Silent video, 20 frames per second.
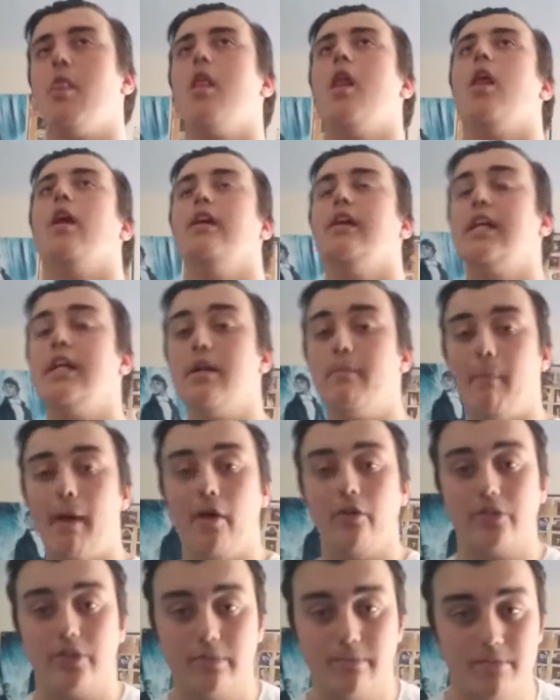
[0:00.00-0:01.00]
no, no, Ian
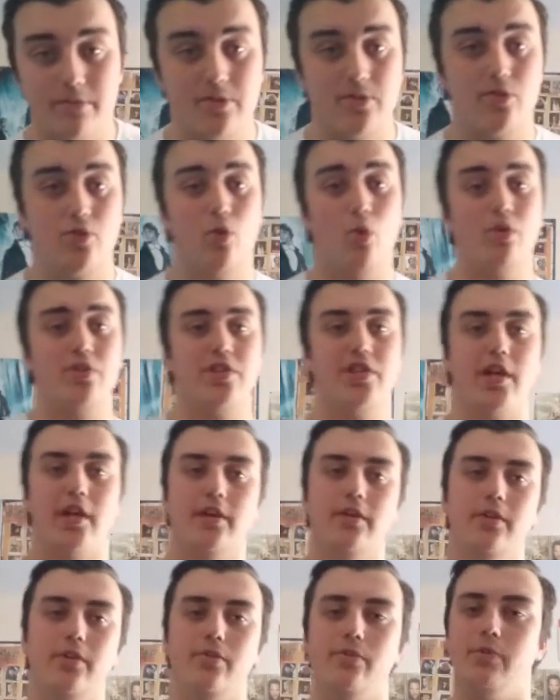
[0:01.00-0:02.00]
Malcolm's daughter
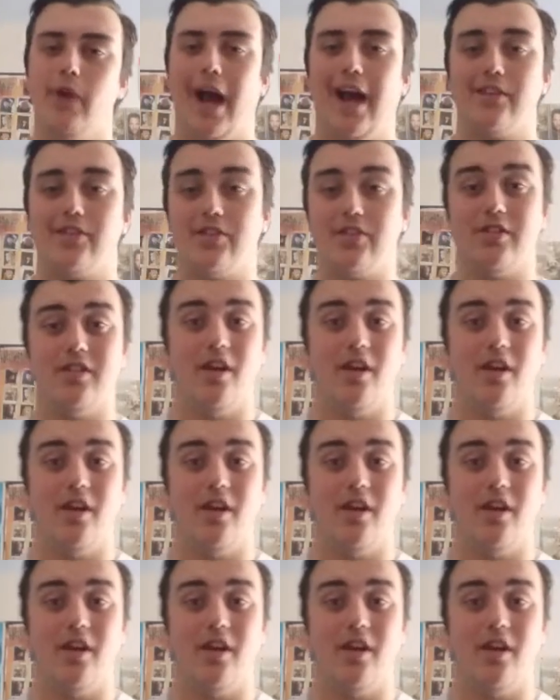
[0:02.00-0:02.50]
who adds